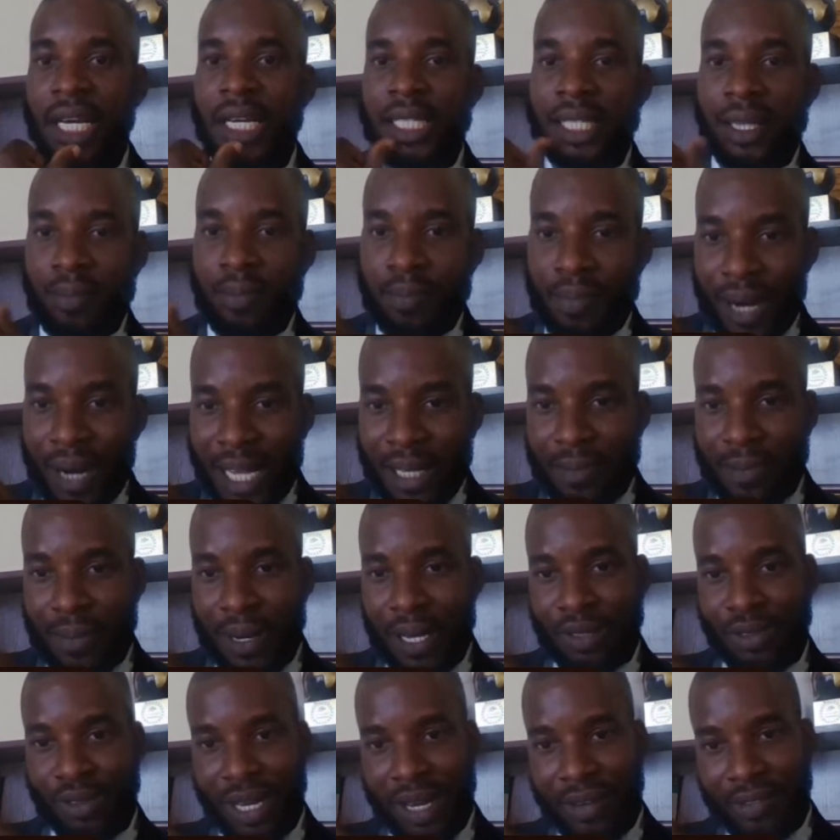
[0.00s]
The bride
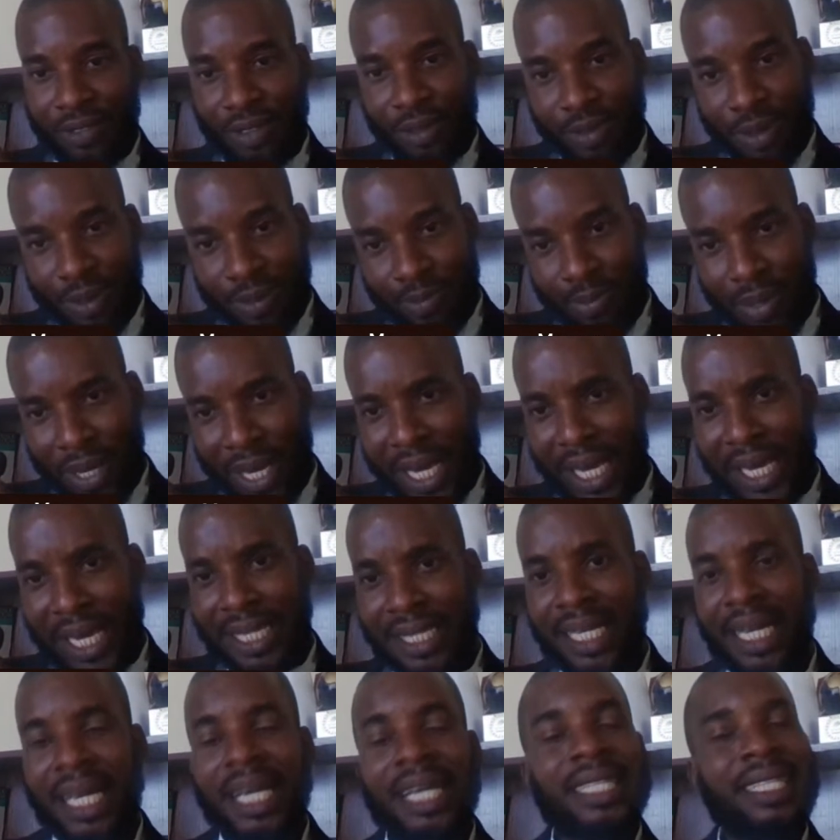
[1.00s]
price will have to be
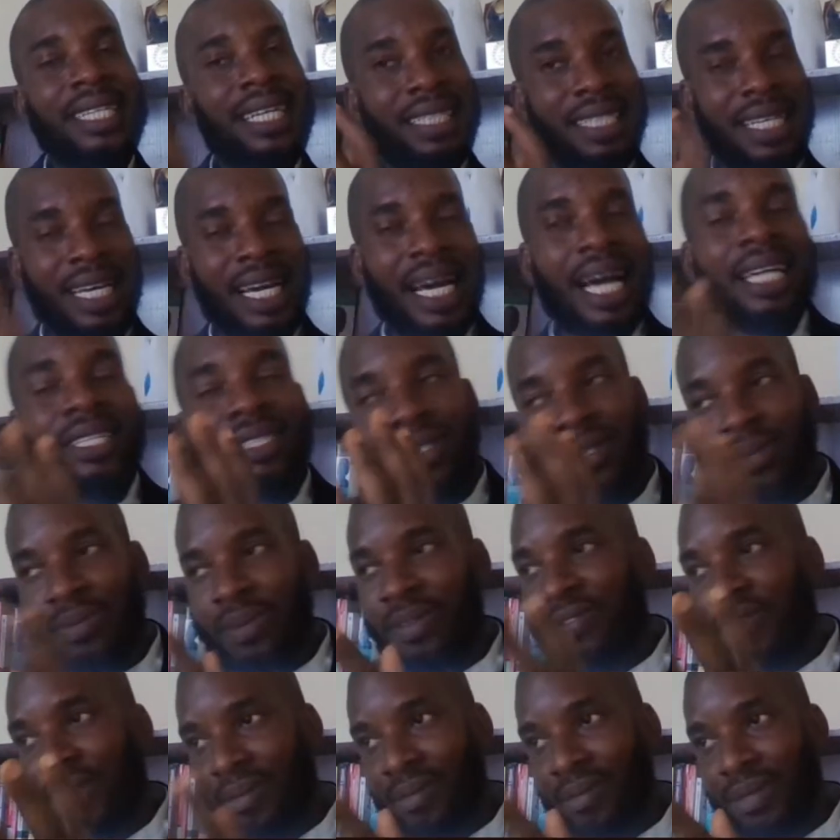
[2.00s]
paid. Then there has to be
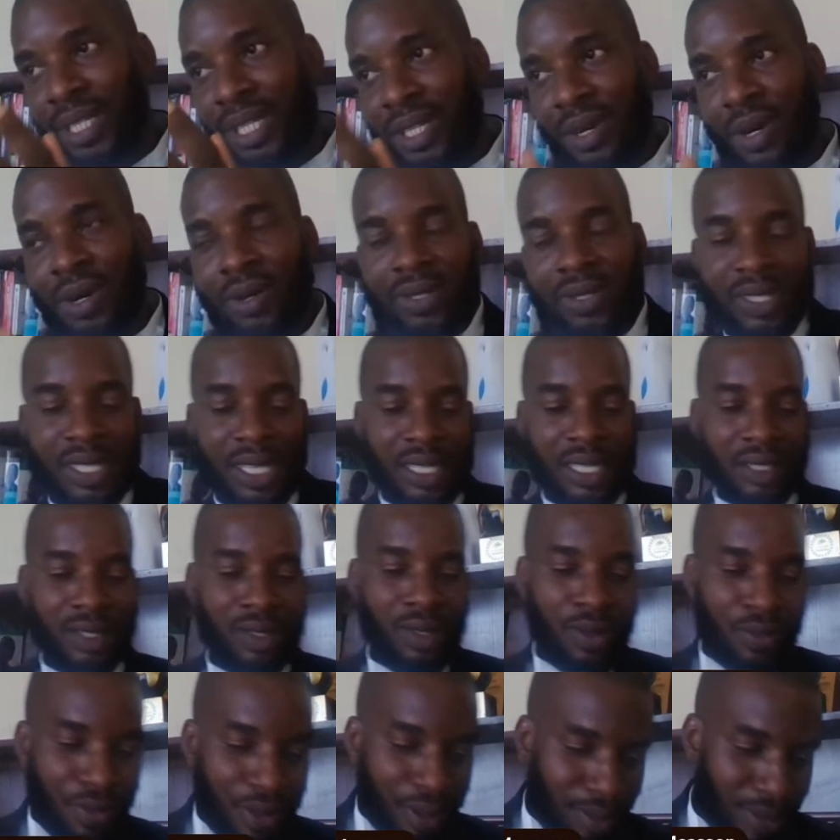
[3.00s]
family consent.
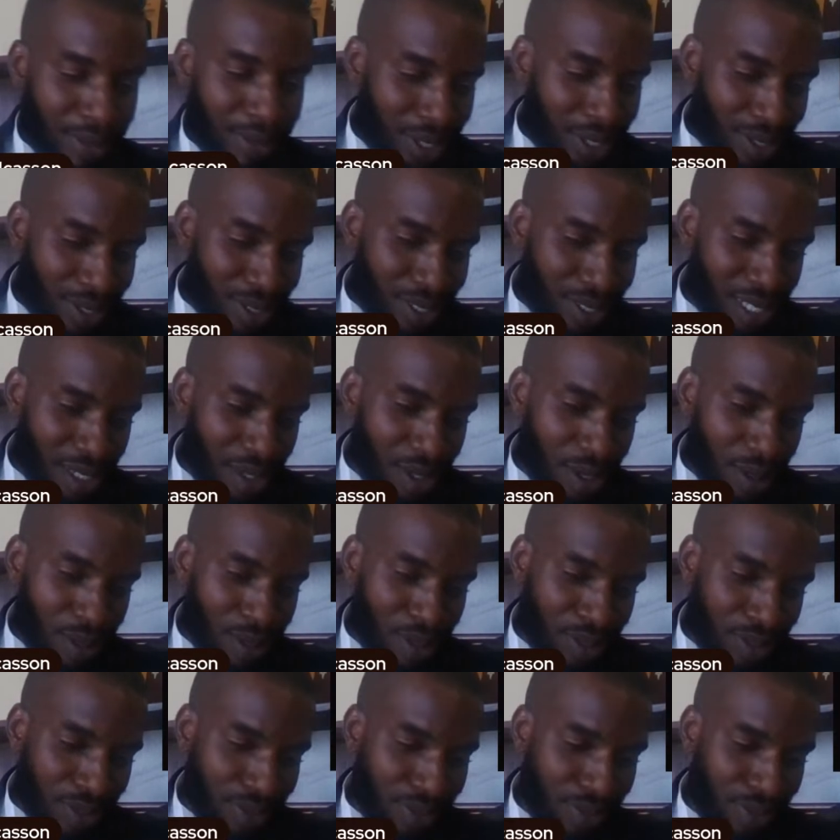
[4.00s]
No, family consent
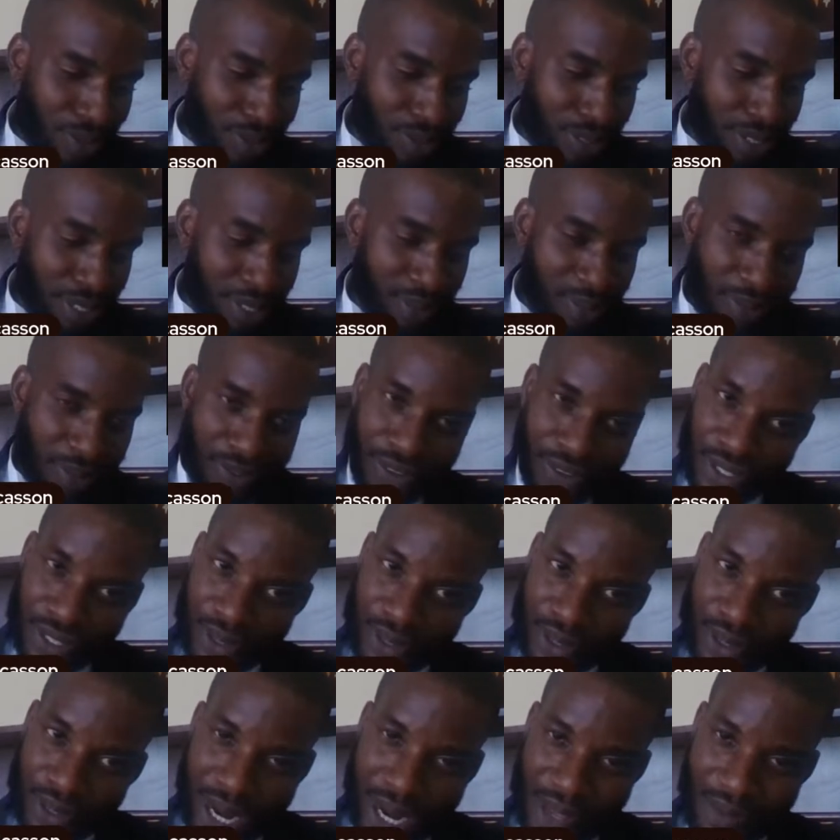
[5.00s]
comes even first before the
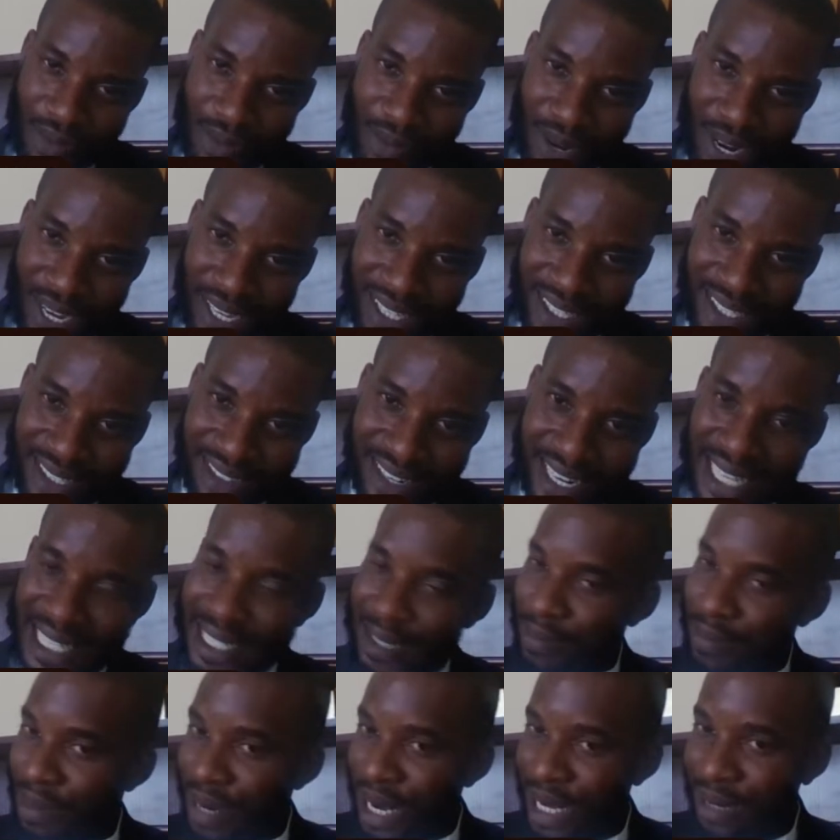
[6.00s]
bride price, right?
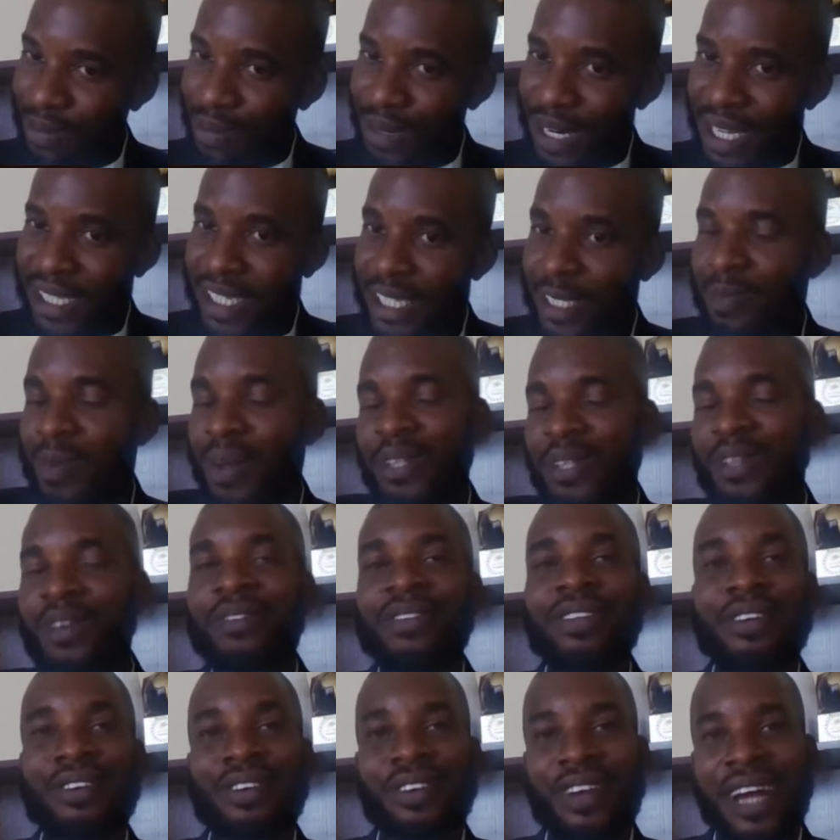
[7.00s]
The bride price is part of
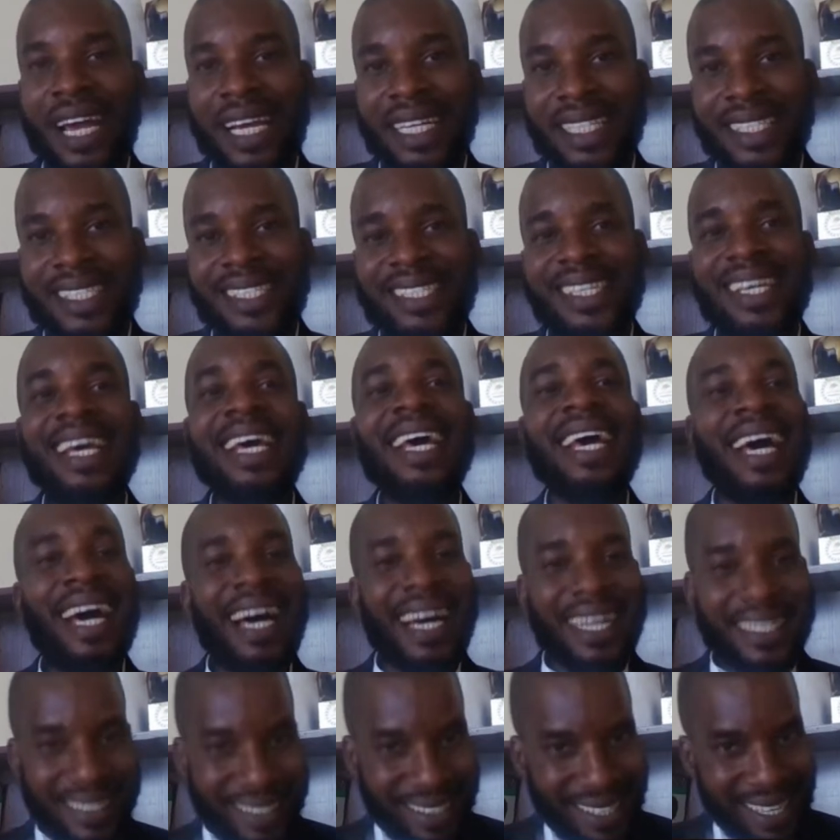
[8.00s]
the rights
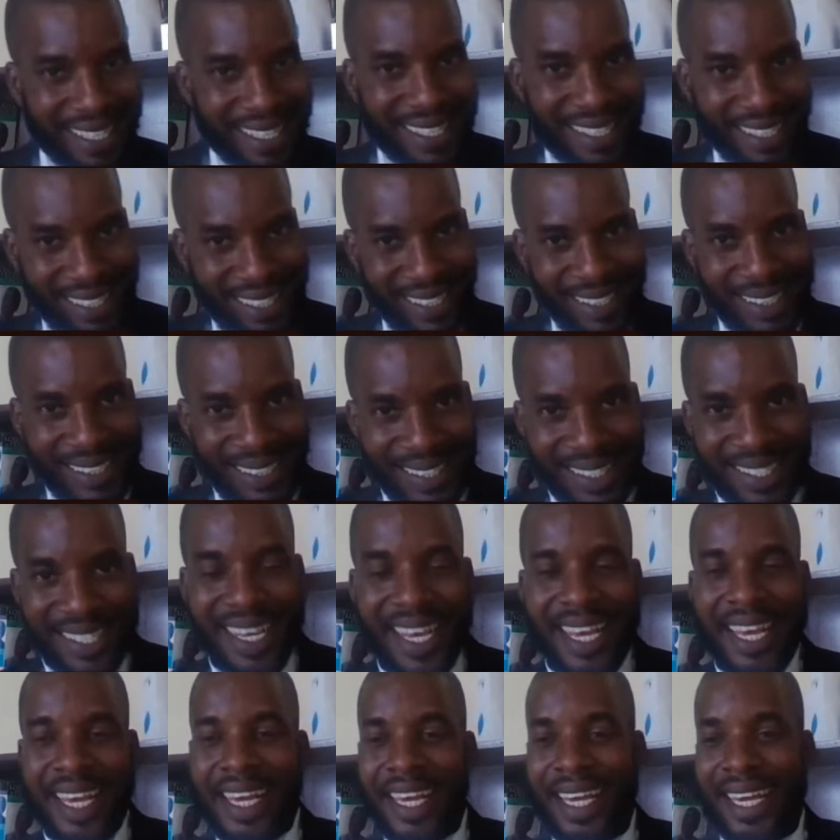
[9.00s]
and traditions
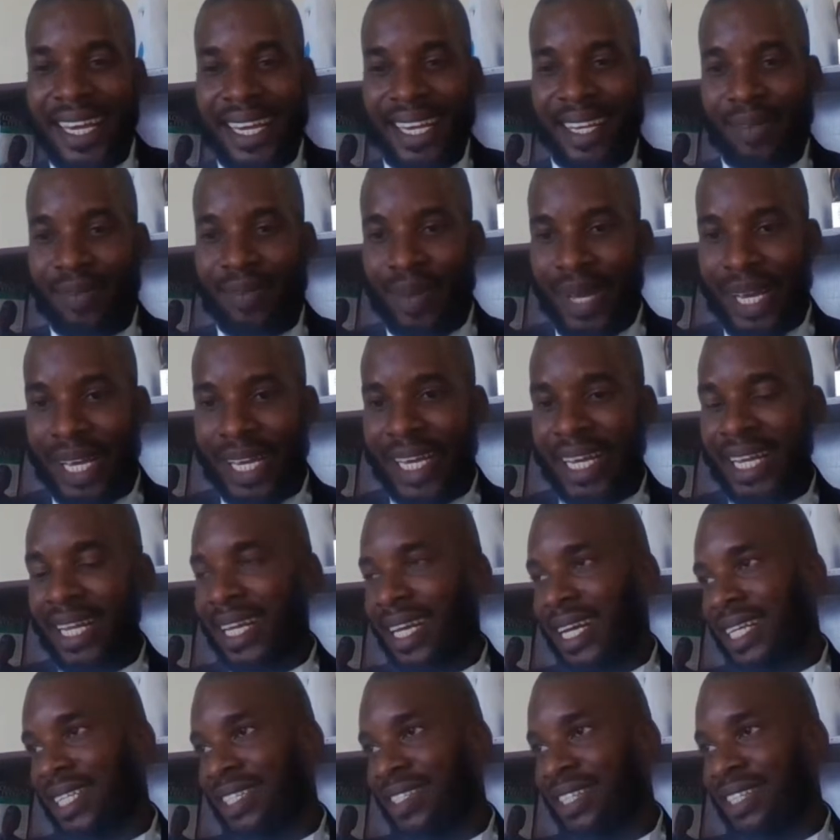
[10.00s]
in making
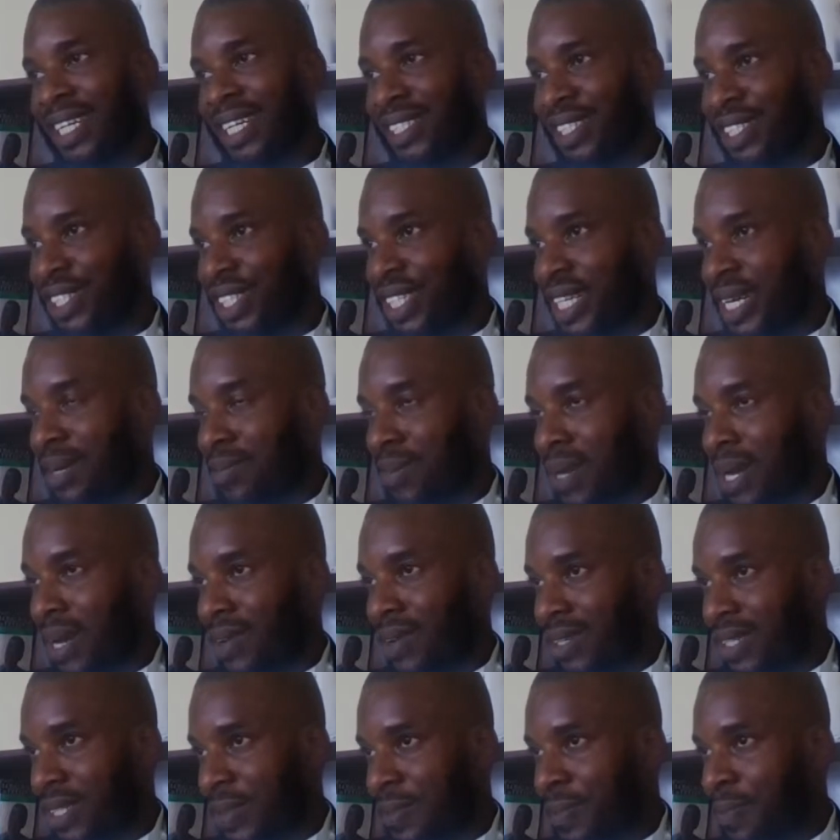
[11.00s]
a traditional
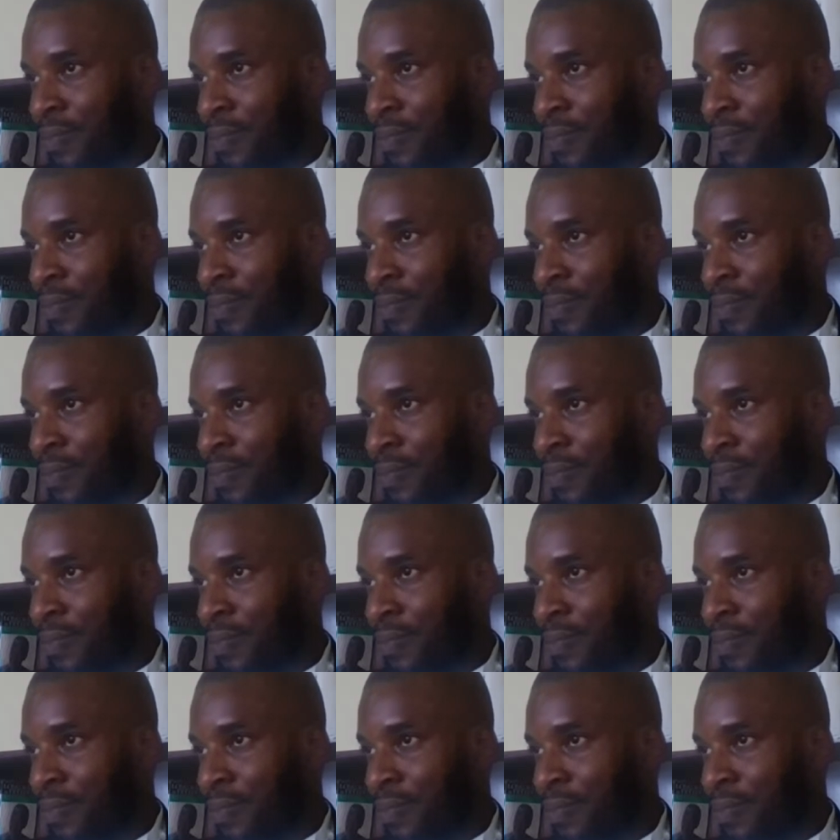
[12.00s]
marriage.